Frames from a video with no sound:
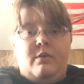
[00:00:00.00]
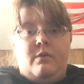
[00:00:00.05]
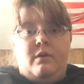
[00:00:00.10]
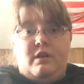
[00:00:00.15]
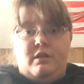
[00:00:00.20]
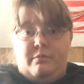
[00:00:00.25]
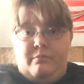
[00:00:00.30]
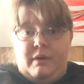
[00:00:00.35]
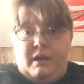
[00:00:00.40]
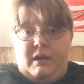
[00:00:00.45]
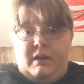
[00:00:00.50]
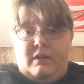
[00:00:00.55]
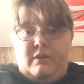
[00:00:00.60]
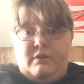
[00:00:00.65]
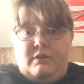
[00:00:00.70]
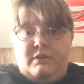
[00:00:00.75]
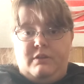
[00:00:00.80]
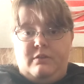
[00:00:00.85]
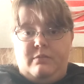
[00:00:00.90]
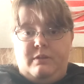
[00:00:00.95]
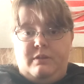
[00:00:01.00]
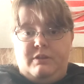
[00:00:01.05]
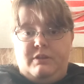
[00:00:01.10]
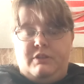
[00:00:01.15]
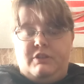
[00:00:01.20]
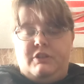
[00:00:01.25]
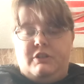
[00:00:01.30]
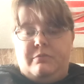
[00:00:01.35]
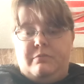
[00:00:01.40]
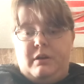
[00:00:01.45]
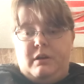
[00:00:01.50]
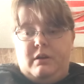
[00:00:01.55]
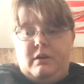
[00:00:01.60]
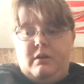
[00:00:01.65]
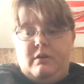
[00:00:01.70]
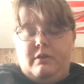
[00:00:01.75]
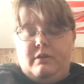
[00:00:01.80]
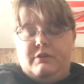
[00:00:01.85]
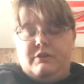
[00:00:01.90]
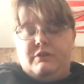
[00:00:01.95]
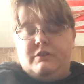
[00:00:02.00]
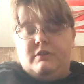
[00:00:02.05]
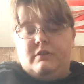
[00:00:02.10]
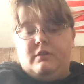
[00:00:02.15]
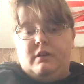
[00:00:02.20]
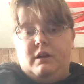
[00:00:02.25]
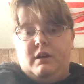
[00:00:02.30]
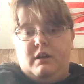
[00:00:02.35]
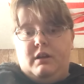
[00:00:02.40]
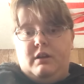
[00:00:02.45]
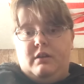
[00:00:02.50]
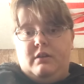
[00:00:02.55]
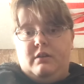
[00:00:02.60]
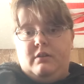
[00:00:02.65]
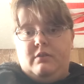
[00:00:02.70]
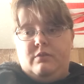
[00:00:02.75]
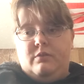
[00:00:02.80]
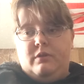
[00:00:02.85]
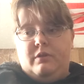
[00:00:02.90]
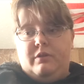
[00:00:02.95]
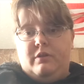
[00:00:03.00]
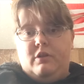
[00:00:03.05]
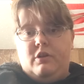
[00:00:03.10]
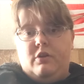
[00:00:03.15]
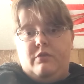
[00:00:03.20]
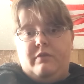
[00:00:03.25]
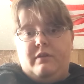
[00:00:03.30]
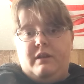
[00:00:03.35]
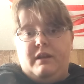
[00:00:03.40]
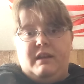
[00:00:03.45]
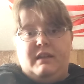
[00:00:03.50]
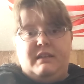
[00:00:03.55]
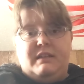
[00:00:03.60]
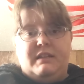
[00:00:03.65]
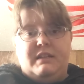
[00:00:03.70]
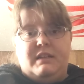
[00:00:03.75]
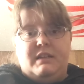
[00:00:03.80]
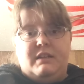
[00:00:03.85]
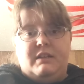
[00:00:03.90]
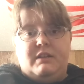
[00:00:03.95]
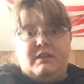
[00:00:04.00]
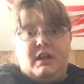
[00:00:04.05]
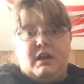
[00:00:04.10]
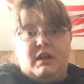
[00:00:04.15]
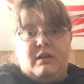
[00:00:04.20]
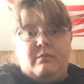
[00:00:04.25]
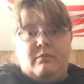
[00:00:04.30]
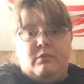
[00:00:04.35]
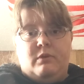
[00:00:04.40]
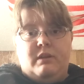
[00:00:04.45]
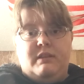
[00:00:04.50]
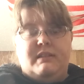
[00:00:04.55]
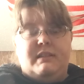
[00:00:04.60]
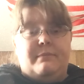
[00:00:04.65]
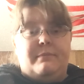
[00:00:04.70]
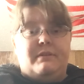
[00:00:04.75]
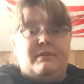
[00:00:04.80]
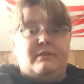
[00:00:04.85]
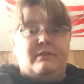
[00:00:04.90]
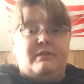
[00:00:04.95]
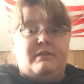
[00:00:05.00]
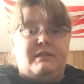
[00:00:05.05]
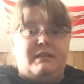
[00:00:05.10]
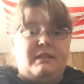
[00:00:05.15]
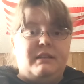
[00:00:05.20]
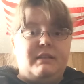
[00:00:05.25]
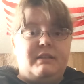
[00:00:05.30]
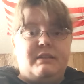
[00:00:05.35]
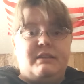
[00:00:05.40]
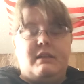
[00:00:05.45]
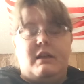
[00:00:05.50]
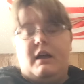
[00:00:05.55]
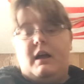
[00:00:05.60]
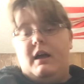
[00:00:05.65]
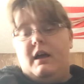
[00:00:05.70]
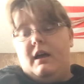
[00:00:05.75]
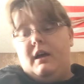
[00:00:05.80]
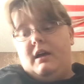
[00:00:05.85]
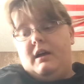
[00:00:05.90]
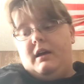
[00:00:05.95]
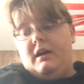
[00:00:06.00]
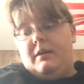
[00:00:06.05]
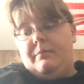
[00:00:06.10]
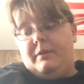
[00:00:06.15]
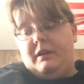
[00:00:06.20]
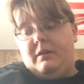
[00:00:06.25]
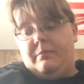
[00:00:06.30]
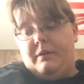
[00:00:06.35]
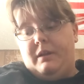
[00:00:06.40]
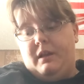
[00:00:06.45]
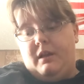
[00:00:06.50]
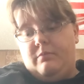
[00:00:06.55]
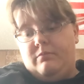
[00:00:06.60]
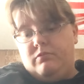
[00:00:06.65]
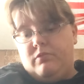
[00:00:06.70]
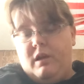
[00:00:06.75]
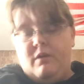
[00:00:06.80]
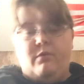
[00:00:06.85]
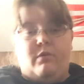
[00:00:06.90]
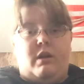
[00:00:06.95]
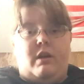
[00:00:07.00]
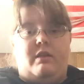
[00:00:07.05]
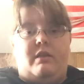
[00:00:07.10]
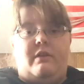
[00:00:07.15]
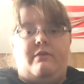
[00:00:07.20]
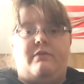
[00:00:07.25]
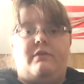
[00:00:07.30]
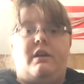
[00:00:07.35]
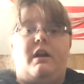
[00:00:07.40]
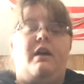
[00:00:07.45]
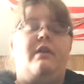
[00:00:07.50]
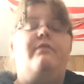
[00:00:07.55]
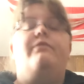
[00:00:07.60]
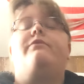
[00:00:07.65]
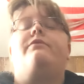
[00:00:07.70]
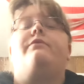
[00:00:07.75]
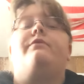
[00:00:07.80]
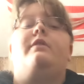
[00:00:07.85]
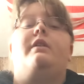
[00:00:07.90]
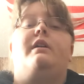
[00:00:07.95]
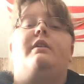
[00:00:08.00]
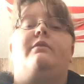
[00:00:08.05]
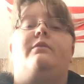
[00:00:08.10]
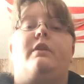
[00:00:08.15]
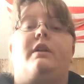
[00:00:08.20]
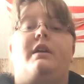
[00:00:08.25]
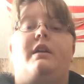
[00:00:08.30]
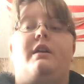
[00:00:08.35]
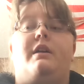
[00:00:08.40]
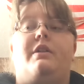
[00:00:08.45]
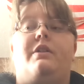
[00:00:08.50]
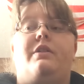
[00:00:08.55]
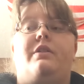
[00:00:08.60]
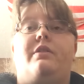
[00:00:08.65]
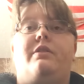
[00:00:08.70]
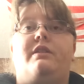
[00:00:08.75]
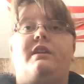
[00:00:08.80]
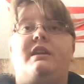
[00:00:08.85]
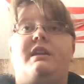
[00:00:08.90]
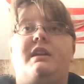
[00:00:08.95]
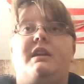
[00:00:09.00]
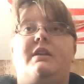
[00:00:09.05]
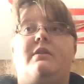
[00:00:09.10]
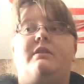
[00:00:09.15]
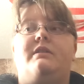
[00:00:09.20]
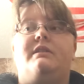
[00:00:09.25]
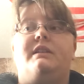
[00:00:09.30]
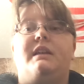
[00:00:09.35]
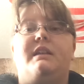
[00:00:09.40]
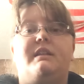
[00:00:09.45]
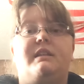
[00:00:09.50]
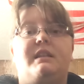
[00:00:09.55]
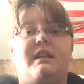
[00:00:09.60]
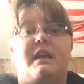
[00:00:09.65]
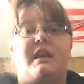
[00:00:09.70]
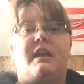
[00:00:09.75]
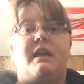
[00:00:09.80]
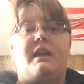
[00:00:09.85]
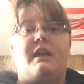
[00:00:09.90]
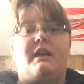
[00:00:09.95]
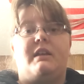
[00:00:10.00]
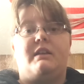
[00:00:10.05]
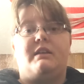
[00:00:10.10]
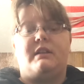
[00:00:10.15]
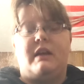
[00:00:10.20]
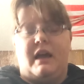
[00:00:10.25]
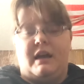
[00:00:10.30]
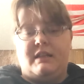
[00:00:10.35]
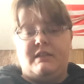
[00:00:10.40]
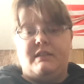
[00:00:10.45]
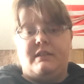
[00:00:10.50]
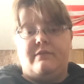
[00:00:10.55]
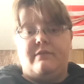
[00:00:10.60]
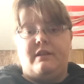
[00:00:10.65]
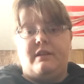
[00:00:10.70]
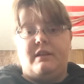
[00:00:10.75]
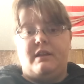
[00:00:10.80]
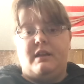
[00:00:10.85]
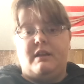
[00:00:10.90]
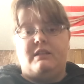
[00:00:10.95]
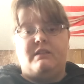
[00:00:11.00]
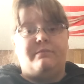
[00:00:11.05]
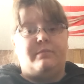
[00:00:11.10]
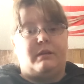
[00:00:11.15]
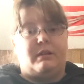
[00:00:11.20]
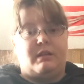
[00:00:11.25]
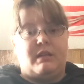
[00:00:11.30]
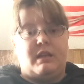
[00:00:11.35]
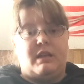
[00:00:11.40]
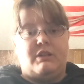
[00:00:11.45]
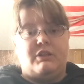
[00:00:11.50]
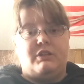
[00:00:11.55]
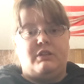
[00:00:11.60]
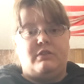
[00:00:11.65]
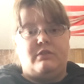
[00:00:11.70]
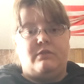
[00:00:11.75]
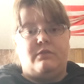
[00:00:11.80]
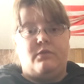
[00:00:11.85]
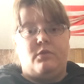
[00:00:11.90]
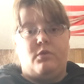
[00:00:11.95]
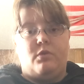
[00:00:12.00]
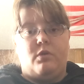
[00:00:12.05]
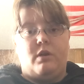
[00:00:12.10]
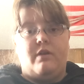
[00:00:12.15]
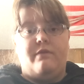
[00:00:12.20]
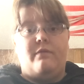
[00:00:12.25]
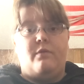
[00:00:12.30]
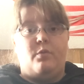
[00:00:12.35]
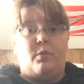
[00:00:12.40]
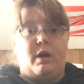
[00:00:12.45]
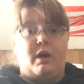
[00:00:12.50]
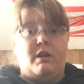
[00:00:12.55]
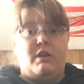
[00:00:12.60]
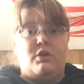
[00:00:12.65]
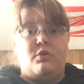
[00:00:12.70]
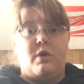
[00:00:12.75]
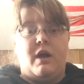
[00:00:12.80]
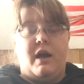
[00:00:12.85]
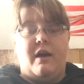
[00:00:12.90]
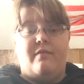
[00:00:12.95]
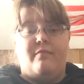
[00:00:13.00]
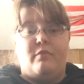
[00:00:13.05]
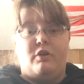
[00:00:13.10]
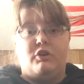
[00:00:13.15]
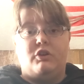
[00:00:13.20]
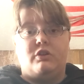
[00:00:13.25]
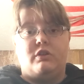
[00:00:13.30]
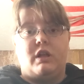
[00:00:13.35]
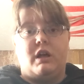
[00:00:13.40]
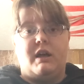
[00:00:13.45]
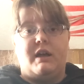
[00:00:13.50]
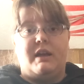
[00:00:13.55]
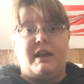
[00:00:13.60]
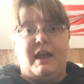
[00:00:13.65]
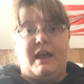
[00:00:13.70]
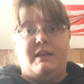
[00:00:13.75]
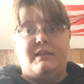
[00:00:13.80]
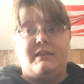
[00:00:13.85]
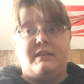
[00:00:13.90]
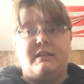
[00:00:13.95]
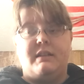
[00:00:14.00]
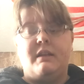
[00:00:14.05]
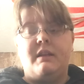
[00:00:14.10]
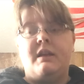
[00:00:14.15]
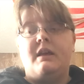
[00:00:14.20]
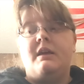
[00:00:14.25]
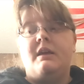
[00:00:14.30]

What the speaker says: Welcome back, YouTube. This is Chibara. This is with COVID-19 Talking Points Episode 6. I'm going to pick up right where I left off with the day-to-day activity expectation for if and when you have martial law enacted.